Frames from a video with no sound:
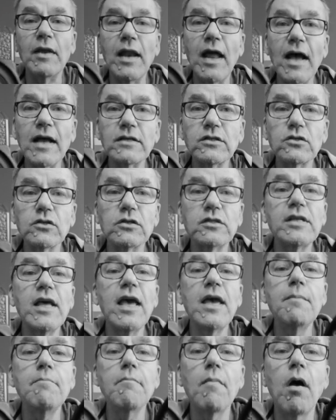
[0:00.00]
It has the
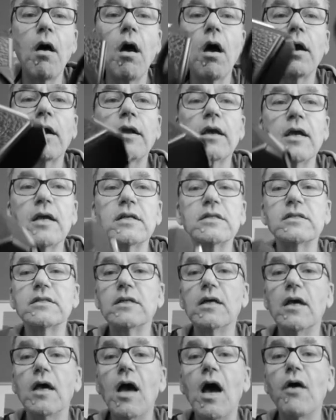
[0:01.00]
same
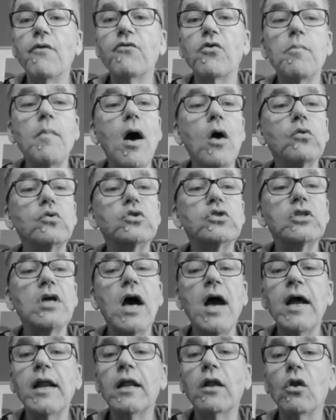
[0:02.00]
markings from
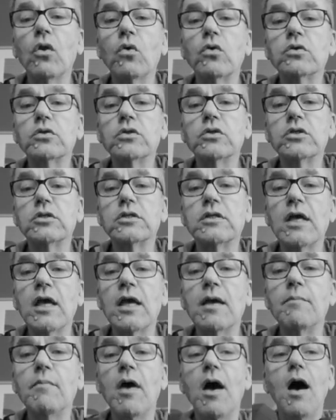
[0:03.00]
outside. It looks the
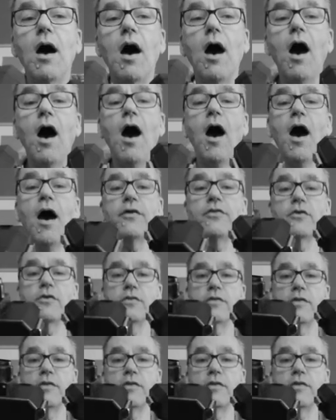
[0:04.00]
same. Other